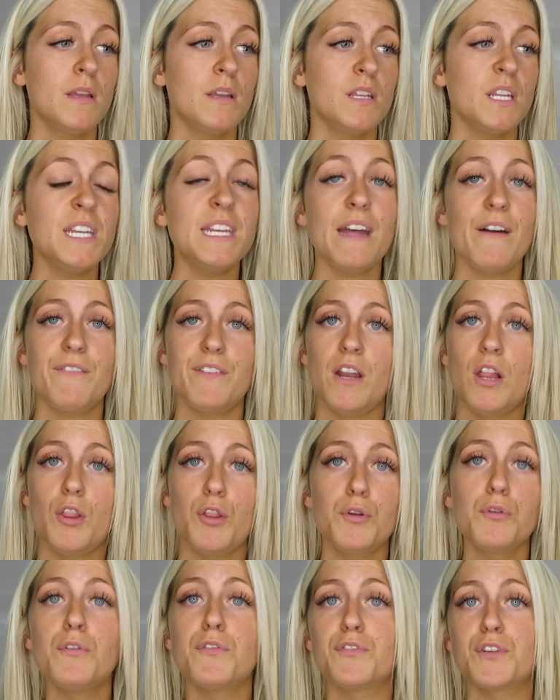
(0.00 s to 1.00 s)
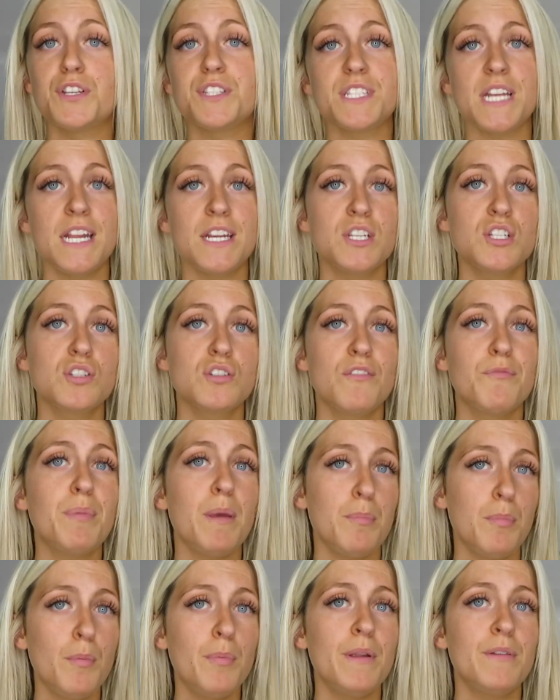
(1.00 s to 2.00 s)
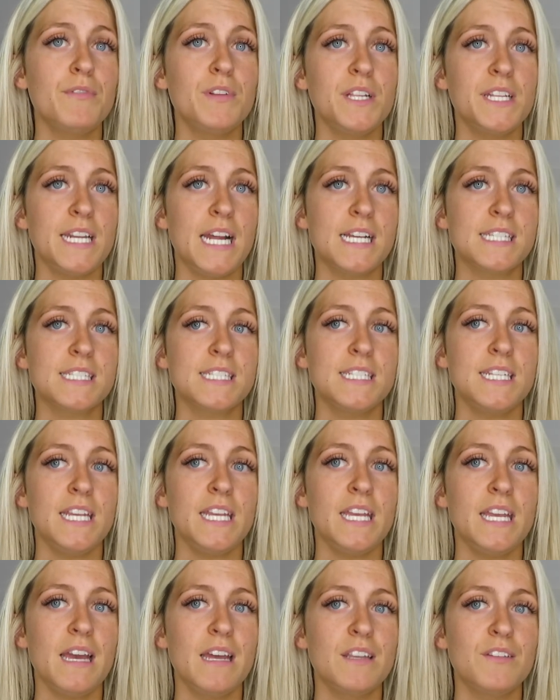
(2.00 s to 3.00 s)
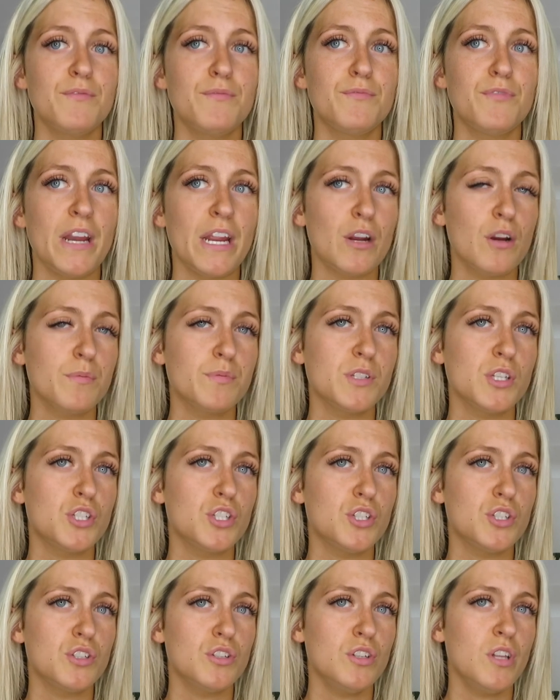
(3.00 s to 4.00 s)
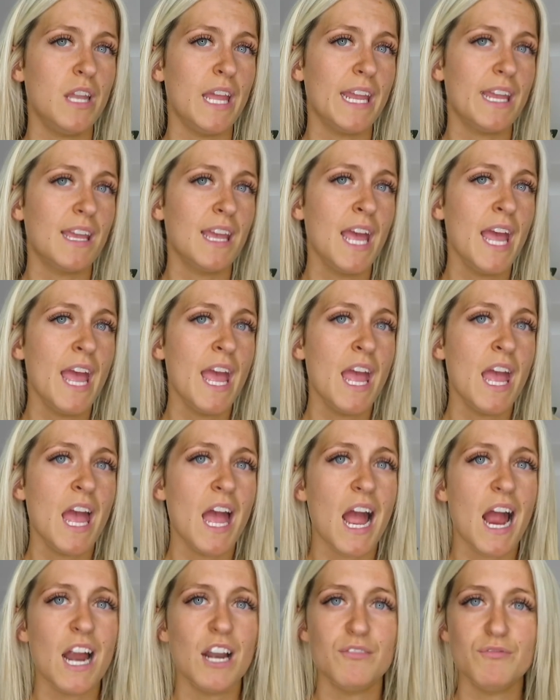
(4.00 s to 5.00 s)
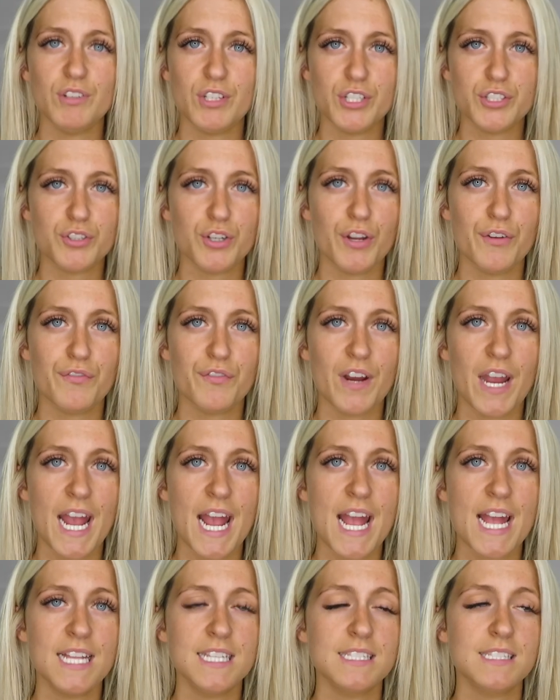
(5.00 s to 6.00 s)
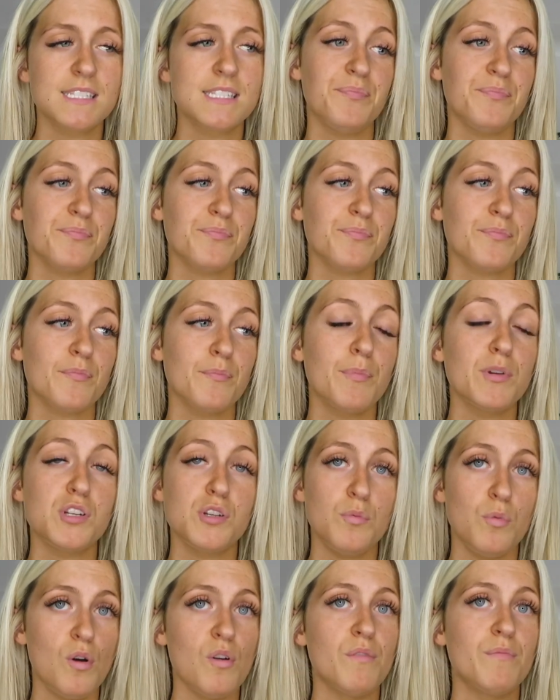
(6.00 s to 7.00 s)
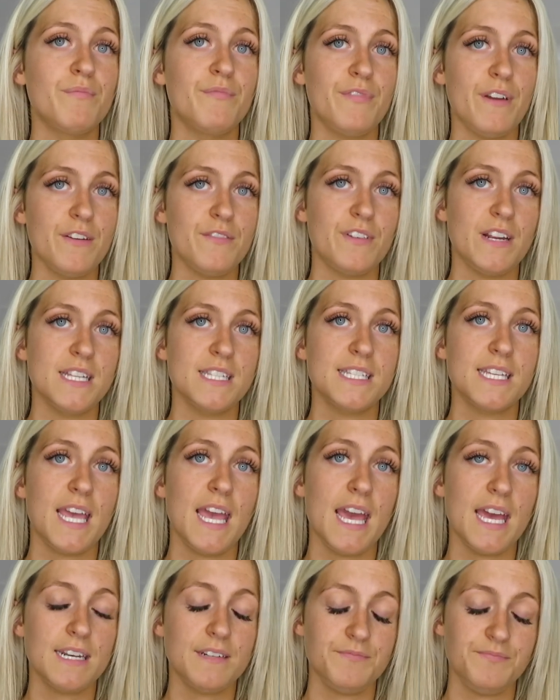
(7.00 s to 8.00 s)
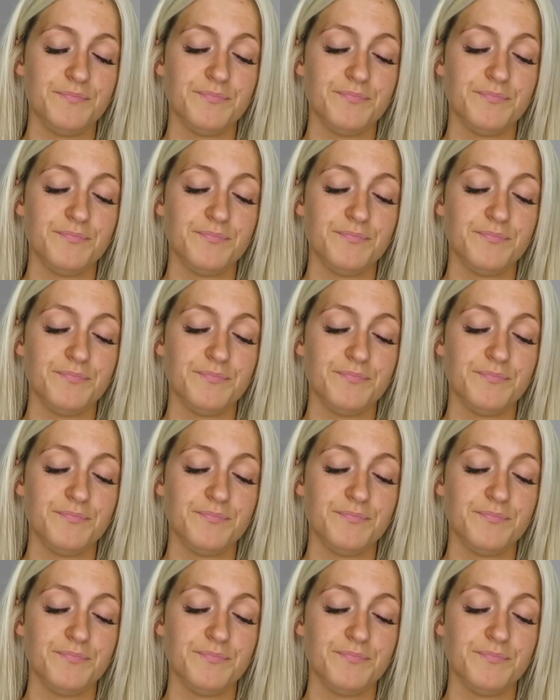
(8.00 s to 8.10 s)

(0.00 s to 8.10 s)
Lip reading: You definitely go through stages of people being really nasty to you and friend groups that aren't really true friends, but you will find friends again,